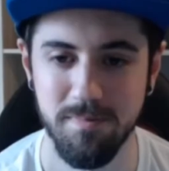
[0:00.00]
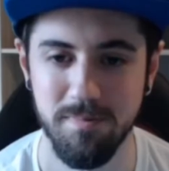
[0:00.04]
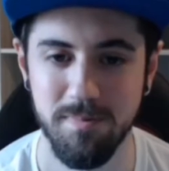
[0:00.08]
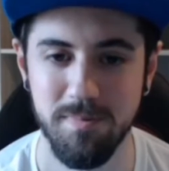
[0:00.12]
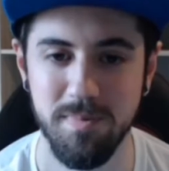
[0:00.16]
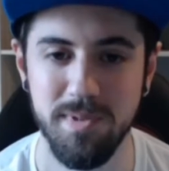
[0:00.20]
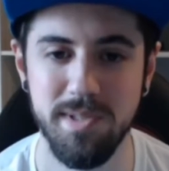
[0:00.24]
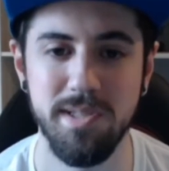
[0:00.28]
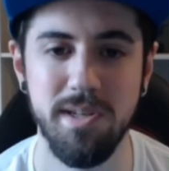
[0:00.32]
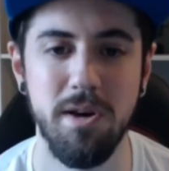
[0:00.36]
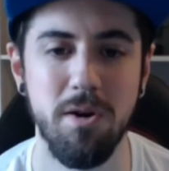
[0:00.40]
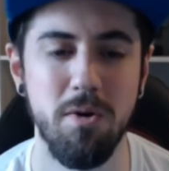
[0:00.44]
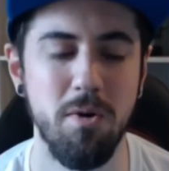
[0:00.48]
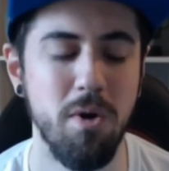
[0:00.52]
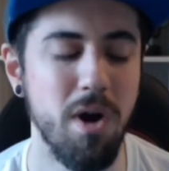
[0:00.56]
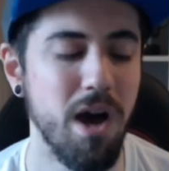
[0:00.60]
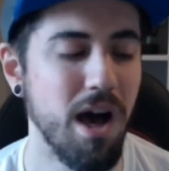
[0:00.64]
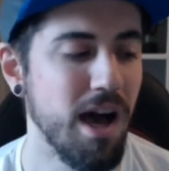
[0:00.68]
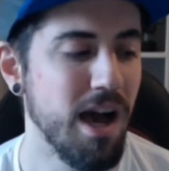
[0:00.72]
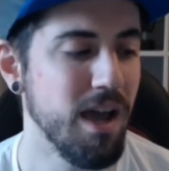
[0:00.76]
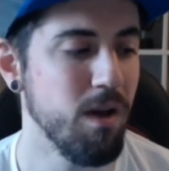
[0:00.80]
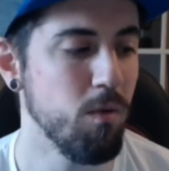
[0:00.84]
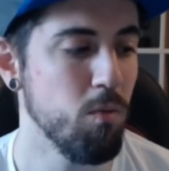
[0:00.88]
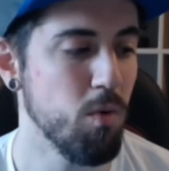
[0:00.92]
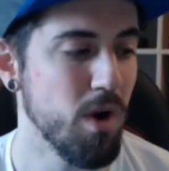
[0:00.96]
So
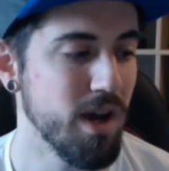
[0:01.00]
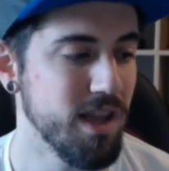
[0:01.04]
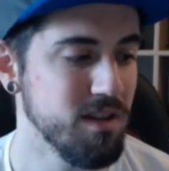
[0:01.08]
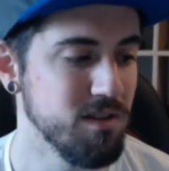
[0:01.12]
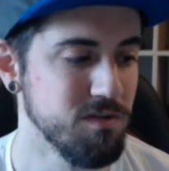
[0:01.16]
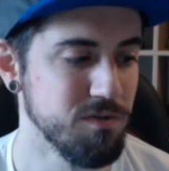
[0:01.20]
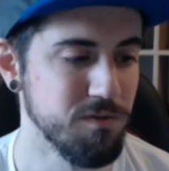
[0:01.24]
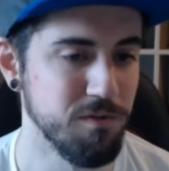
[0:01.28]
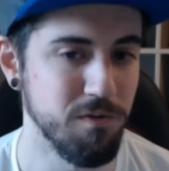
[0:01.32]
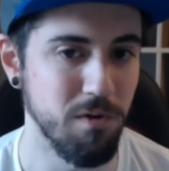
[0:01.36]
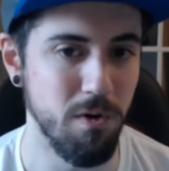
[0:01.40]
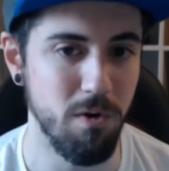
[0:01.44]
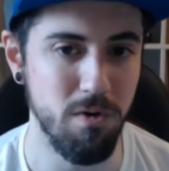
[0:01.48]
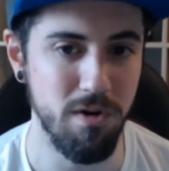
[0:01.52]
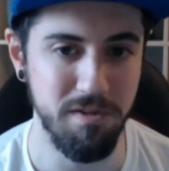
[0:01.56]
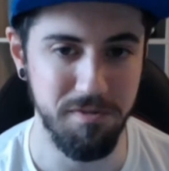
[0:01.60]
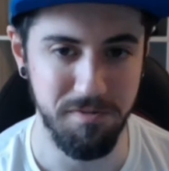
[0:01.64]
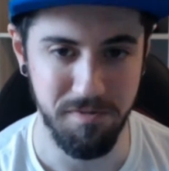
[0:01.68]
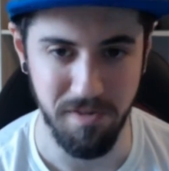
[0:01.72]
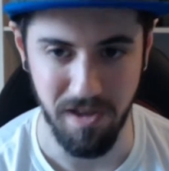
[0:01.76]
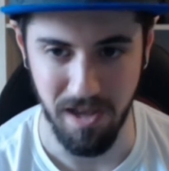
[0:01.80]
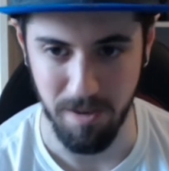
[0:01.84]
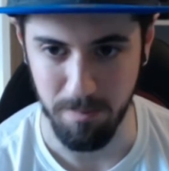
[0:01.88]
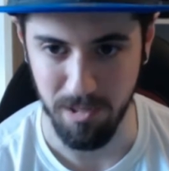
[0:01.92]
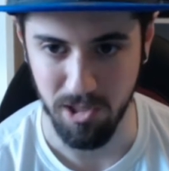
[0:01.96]
I went for a
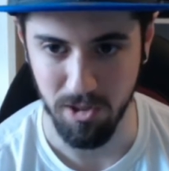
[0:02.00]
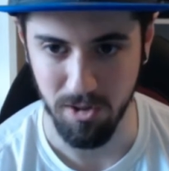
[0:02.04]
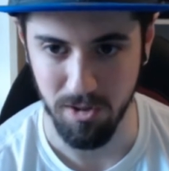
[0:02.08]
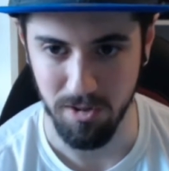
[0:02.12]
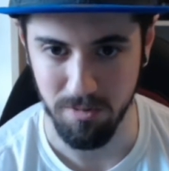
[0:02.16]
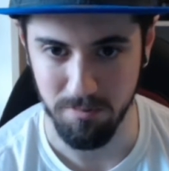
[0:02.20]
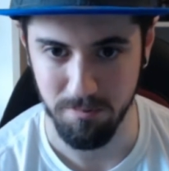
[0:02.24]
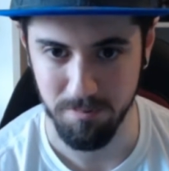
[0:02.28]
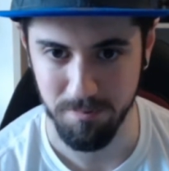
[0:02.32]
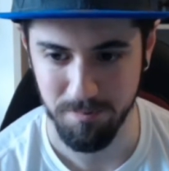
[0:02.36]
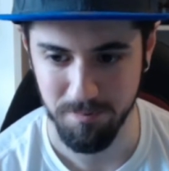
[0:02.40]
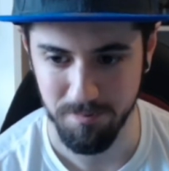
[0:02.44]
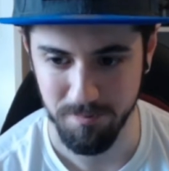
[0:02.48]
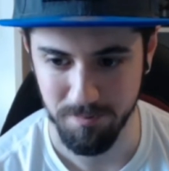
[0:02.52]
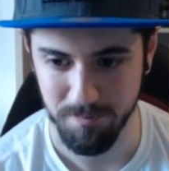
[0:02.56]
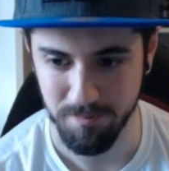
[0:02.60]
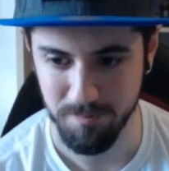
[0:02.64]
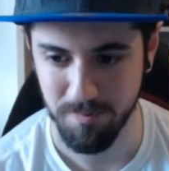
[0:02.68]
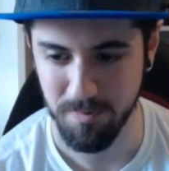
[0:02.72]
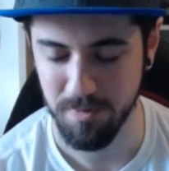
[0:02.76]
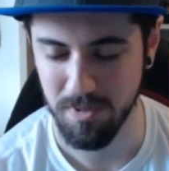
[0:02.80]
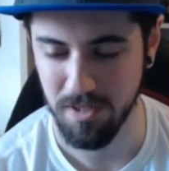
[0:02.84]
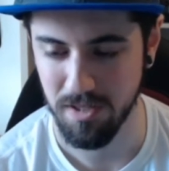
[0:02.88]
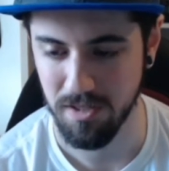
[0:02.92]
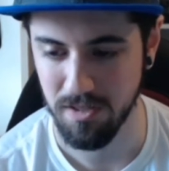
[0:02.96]
famicom,
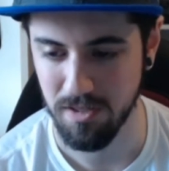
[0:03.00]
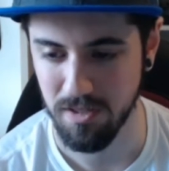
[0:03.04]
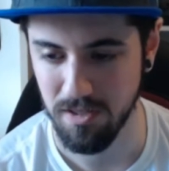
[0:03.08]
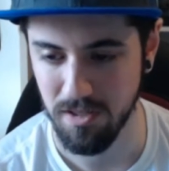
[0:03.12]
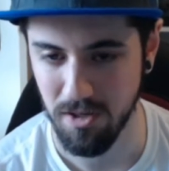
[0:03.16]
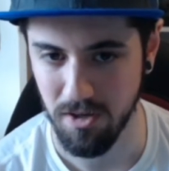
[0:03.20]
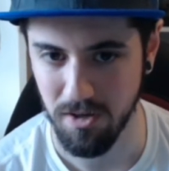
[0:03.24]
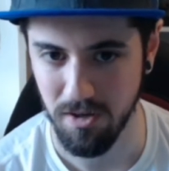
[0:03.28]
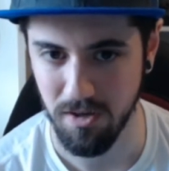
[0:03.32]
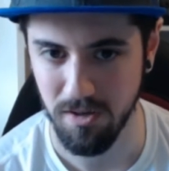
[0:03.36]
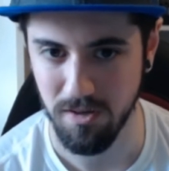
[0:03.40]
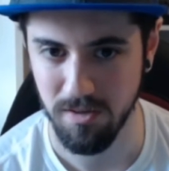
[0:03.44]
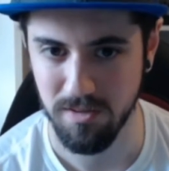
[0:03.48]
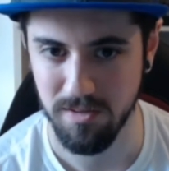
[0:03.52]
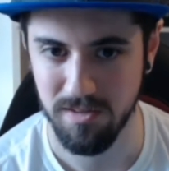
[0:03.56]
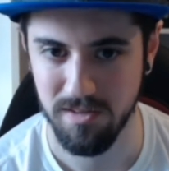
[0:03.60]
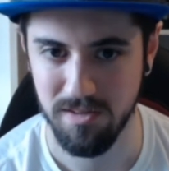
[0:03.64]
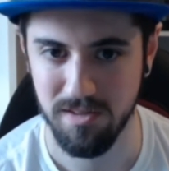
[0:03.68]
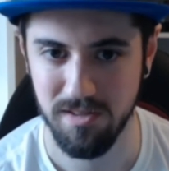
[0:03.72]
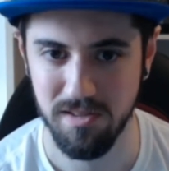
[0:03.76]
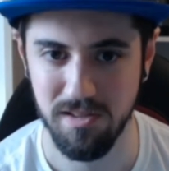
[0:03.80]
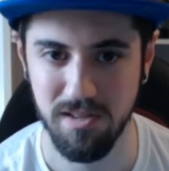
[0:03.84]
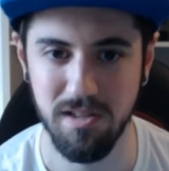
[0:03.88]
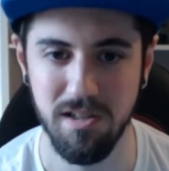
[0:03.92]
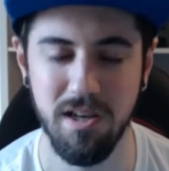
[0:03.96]

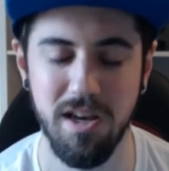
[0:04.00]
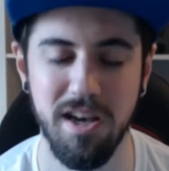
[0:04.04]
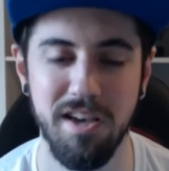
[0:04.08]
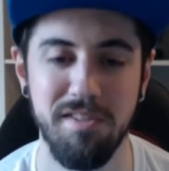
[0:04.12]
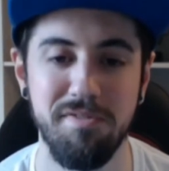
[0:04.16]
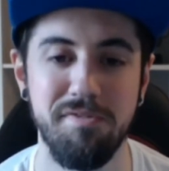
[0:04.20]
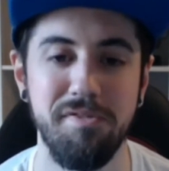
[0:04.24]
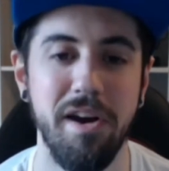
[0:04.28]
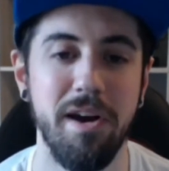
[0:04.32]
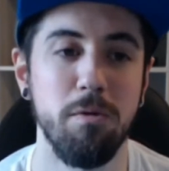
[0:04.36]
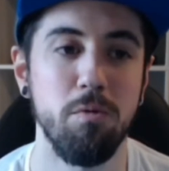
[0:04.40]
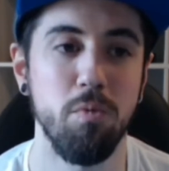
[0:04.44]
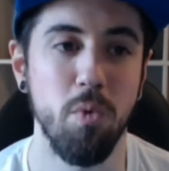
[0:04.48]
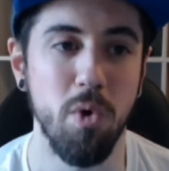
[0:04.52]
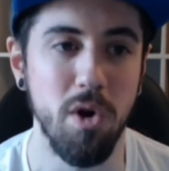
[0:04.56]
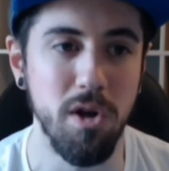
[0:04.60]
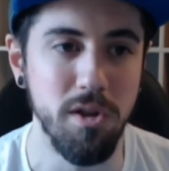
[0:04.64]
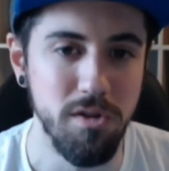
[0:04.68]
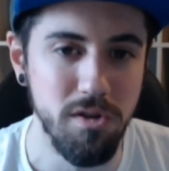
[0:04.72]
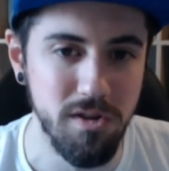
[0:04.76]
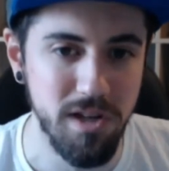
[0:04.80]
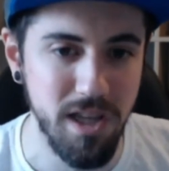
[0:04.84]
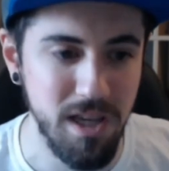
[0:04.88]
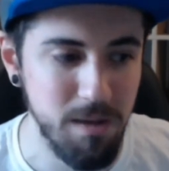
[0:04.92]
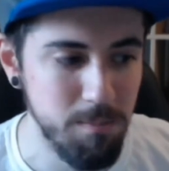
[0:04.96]
because I found one
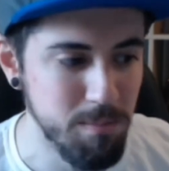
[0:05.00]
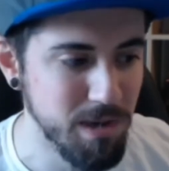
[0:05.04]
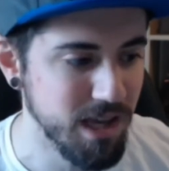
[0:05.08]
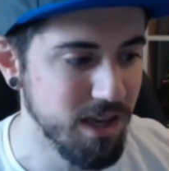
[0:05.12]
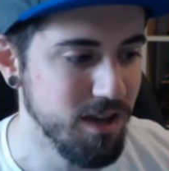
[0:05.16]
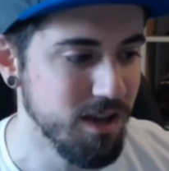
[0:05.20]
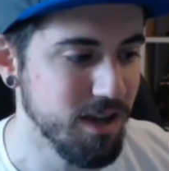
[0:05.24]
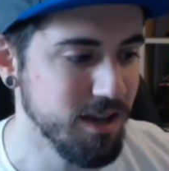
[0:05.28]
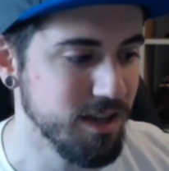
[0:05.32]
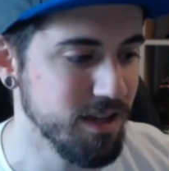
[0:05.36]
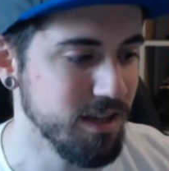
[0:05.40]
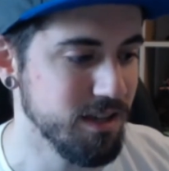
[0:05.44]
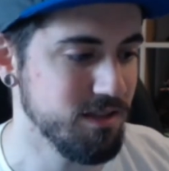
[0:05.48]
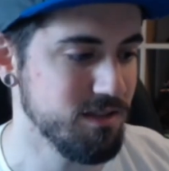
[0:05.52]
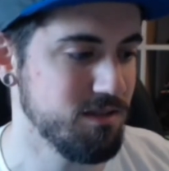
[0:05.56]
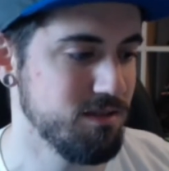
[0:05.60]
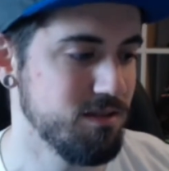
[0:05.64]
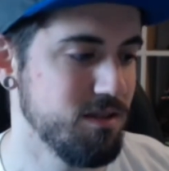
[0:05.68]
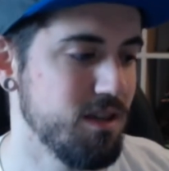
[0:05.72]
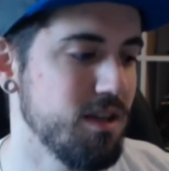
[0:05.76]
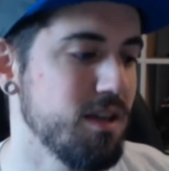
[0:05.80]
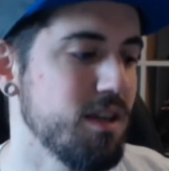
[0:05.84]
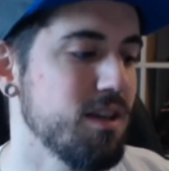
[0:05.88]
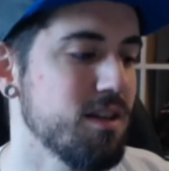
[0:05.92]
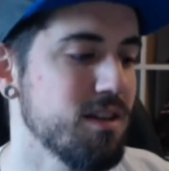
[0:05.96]
on eBay.
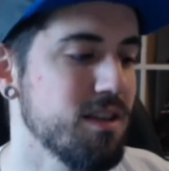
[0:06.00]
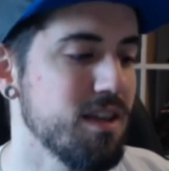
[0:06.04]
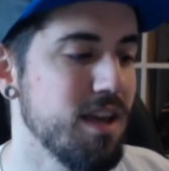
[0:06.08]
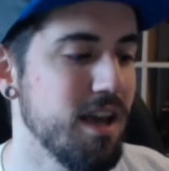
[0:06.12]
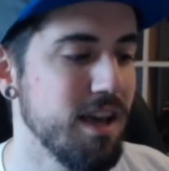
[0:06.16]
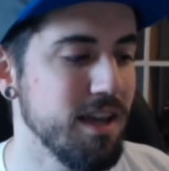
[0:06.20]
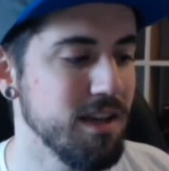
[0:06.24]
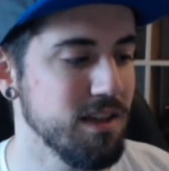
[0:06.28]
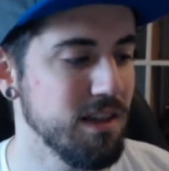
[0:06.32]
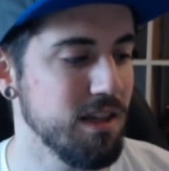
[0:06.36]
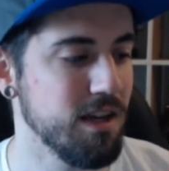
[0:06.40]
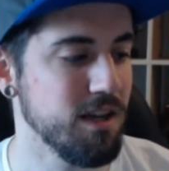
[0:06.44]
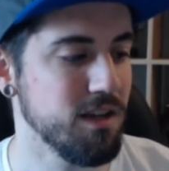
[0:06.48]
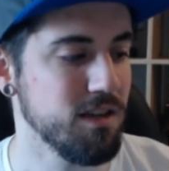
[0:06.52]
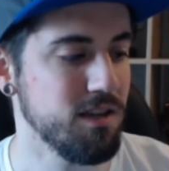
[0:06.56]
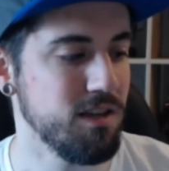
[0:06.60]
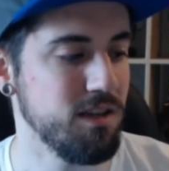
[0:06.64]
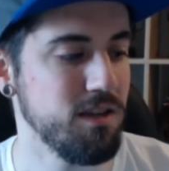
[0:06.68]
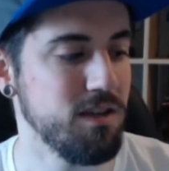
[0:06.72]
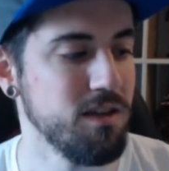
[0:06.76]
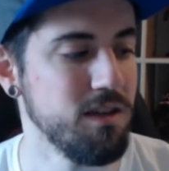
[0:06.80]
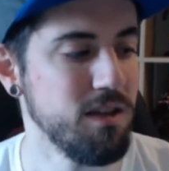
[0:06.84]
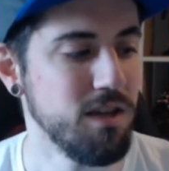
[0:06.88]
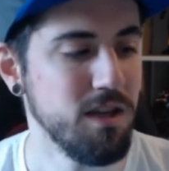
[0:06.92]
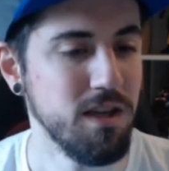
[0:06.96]
I got kind of
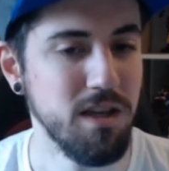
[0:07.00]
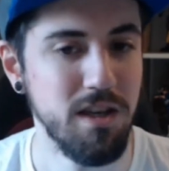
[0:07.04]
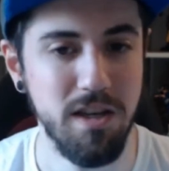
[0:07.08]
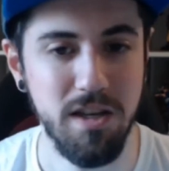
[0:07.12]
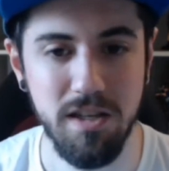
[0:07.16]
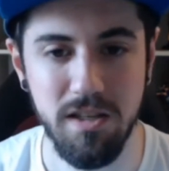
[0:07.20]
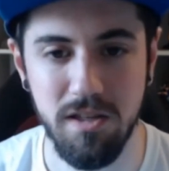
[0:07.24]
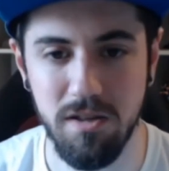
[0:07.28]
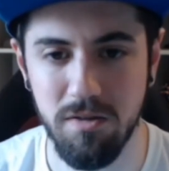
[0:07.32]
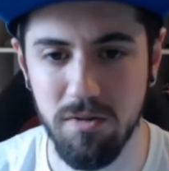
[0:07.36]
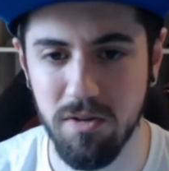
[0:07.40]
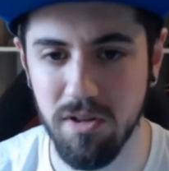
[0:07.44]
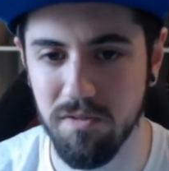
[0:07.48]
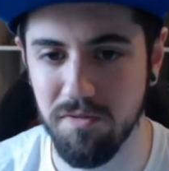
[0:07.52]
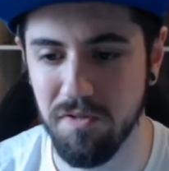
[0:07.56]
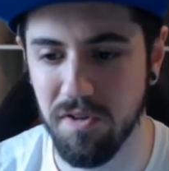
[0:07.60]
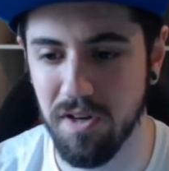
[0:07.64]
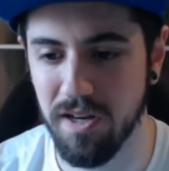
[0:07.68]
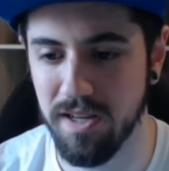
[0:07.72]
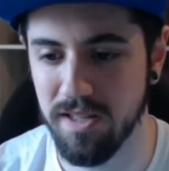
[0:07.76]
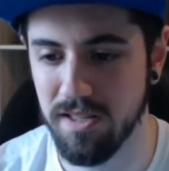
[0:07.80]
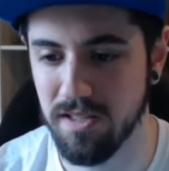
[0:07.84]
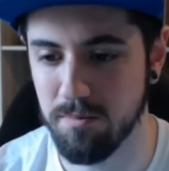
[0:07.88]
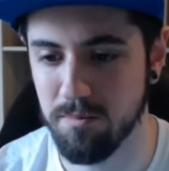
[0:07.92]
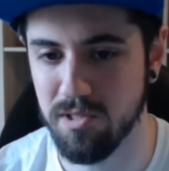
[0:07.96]
lucky. You can
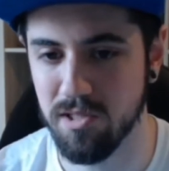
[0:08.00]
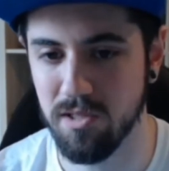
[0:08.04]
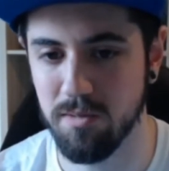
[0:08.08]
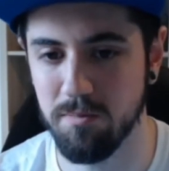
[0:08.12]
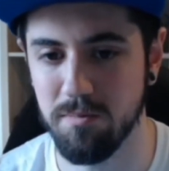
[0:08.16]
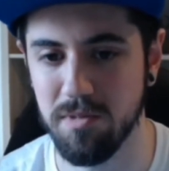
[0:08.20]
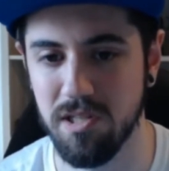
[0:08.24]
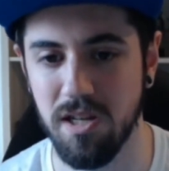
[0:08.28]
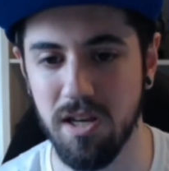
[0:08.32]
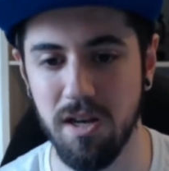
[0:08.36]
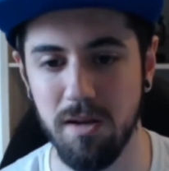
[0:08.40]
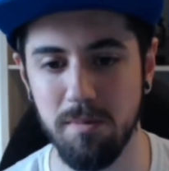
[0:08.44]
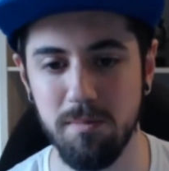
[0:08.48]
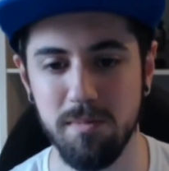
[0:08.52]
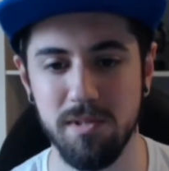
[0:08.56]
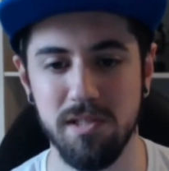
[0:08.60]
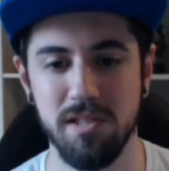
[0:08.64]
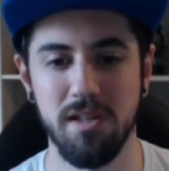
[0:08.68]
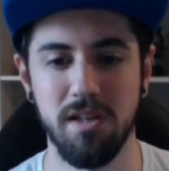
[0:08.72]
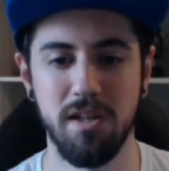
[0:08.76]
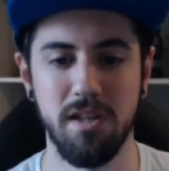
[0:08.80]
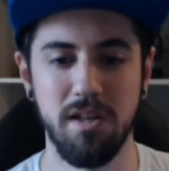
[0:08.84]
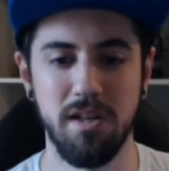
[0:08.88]
find them sometimes.